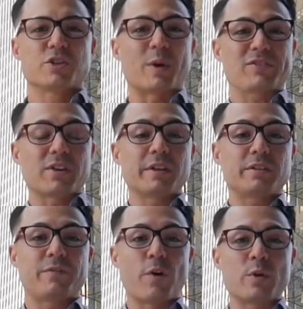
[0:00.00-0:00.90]
So I started
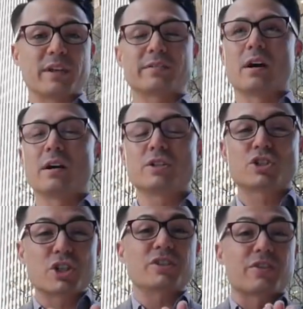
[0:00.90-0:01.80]
to focus on
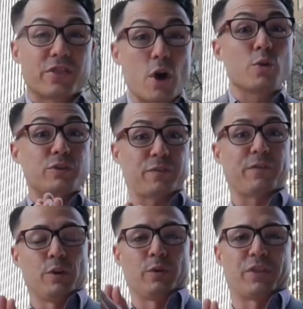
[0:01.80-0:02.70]
just those
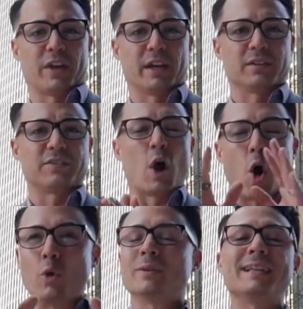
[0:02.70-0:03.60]
few things,
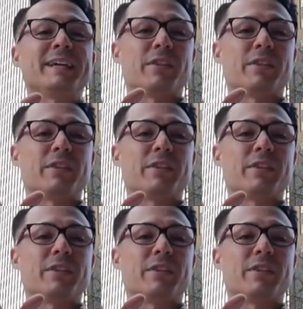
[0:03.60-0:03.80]
only